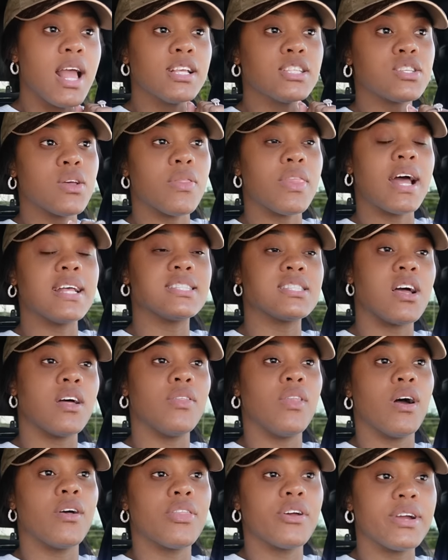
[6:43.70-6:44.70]
So that's
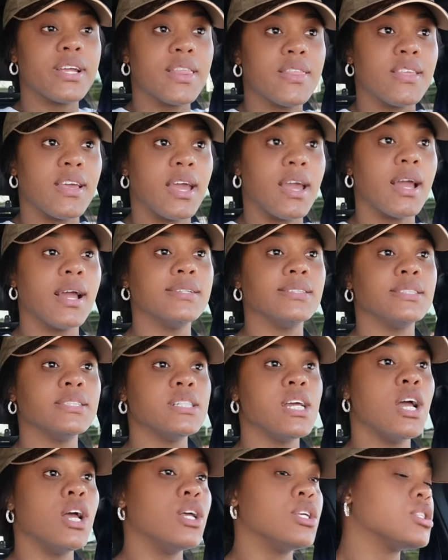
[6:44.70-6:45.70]
another thing.
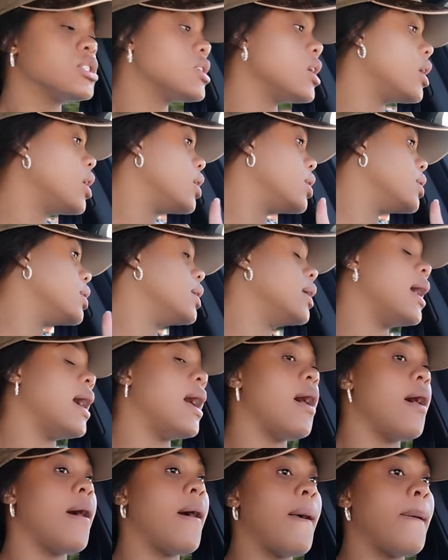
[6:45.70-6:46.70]
So,
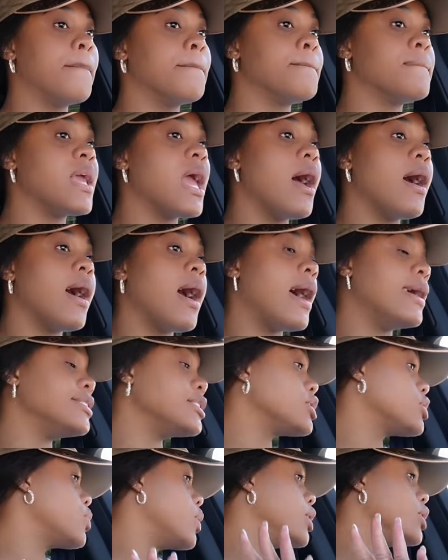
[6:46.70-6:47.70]
um, yeah, I
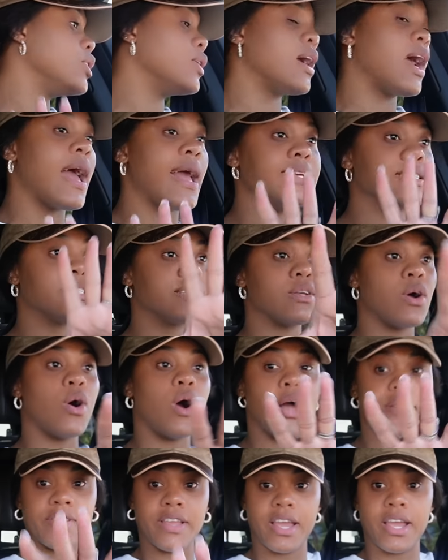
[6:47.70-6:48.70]
just want you guys
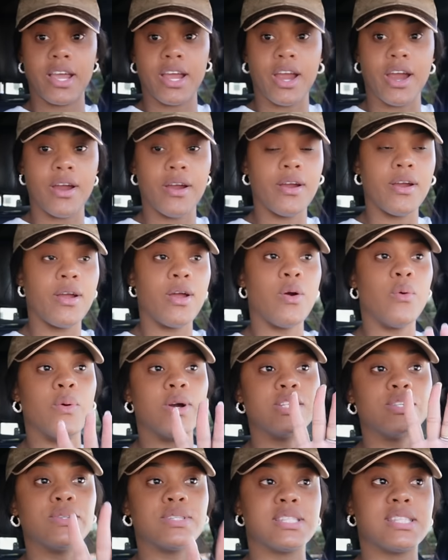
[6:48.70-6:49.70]
on here.
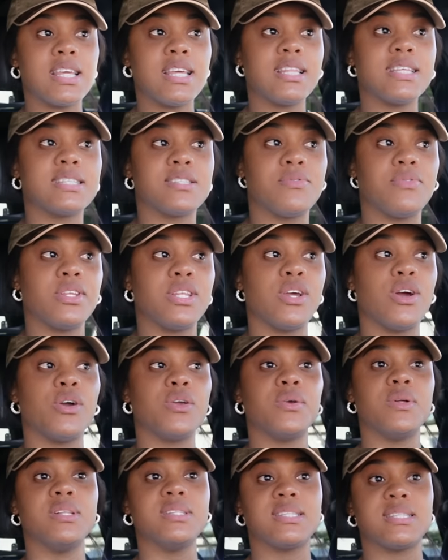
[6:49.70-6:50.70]
When you see this video,
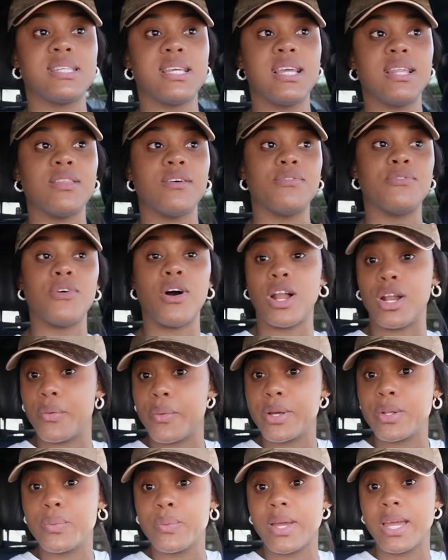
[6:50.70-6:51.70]
you'll see the
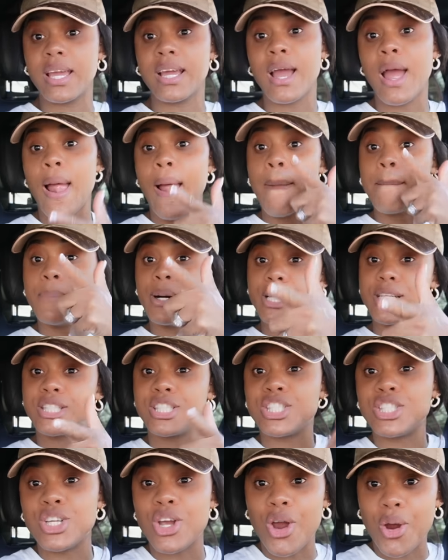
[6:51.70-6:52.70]
following week, but
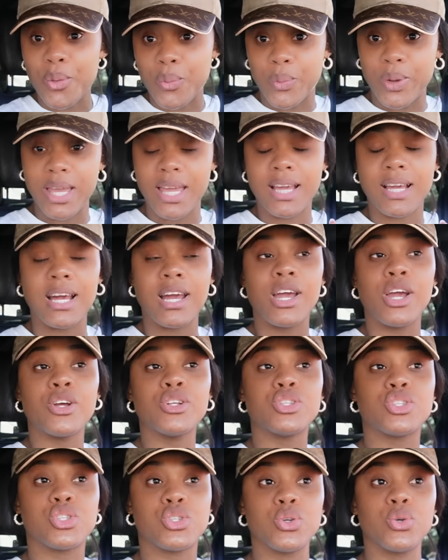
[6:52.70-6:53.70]
it's your week
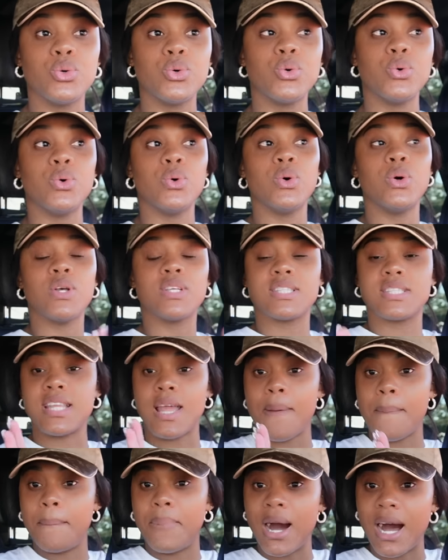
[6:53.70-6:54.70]
to
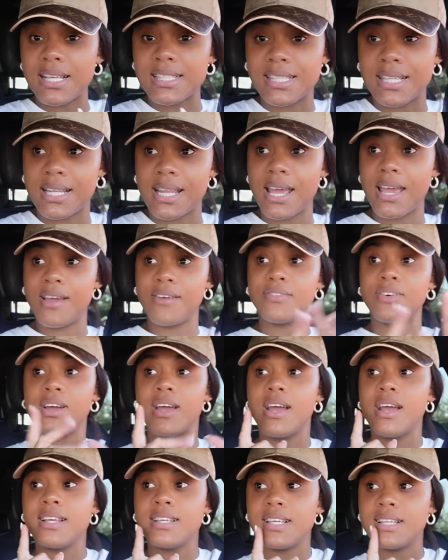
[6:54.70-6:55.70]
stay positive,
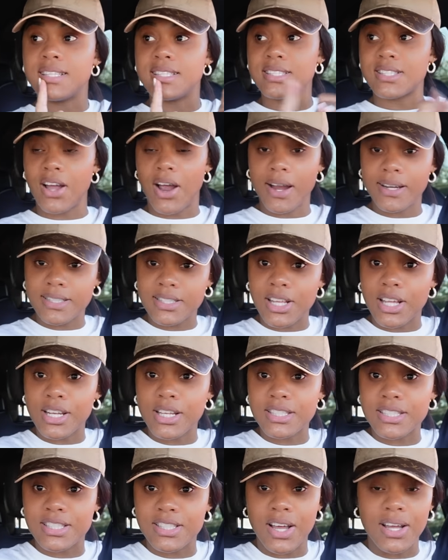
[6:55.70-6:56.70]
it starts on
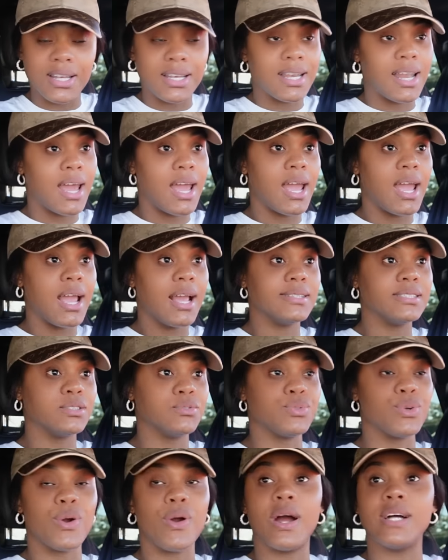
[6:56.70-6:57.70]
a Sunday. If
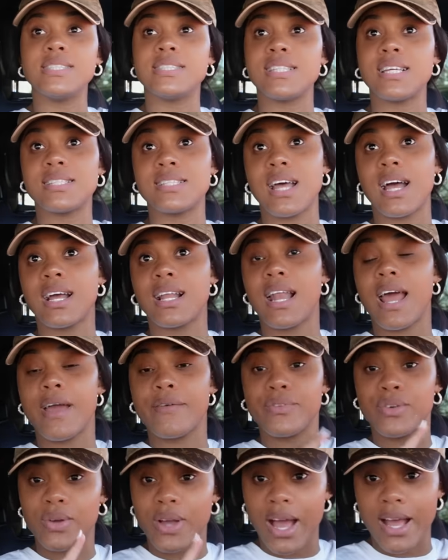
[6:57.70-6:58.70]
you're on TikTok
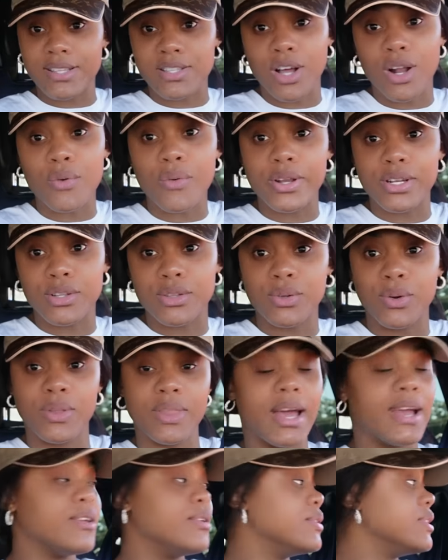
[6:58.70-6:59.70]
Live, you guys already know
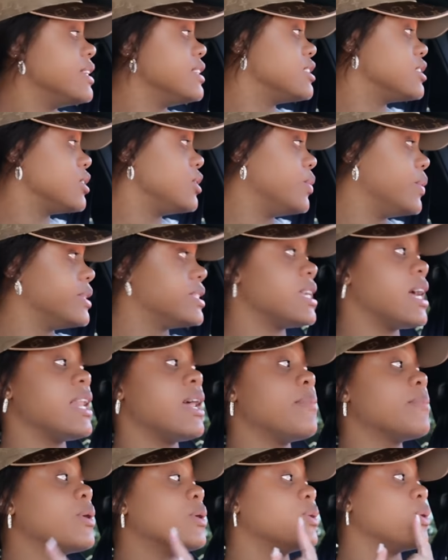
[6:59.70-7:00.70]
that you need to do it. And
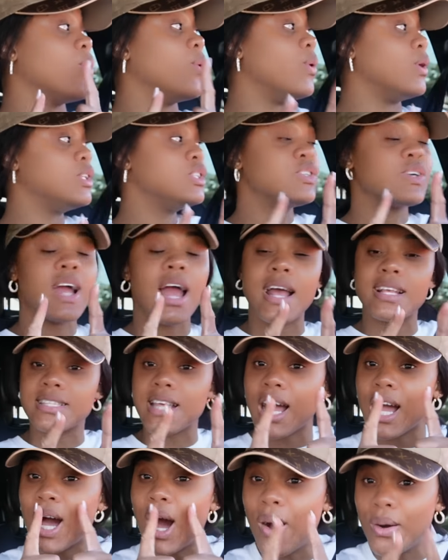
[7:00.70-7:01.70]
I'm going to hold you guys
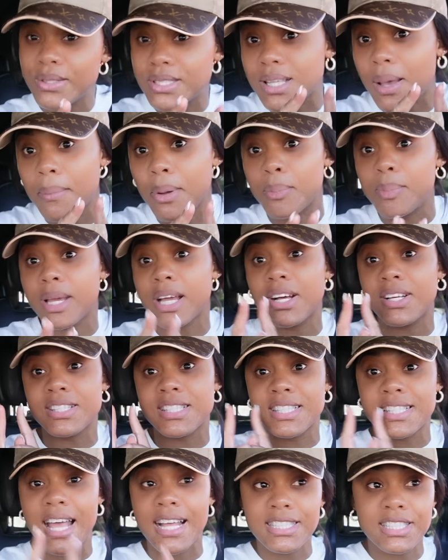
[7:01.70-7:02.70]
accountable because
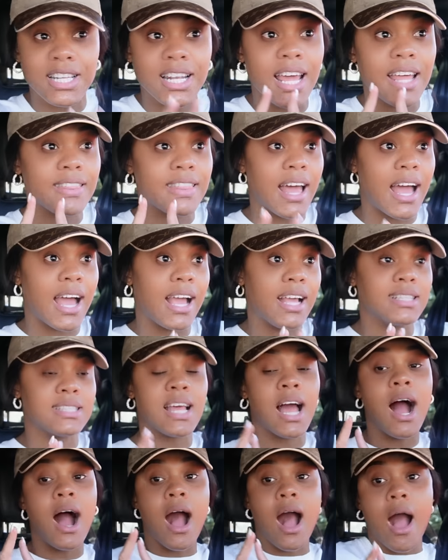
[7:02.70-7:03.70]
Saturday night,
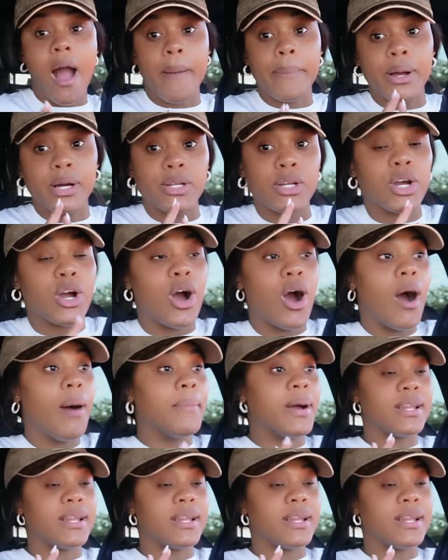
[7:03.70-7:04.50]
I'm going to come.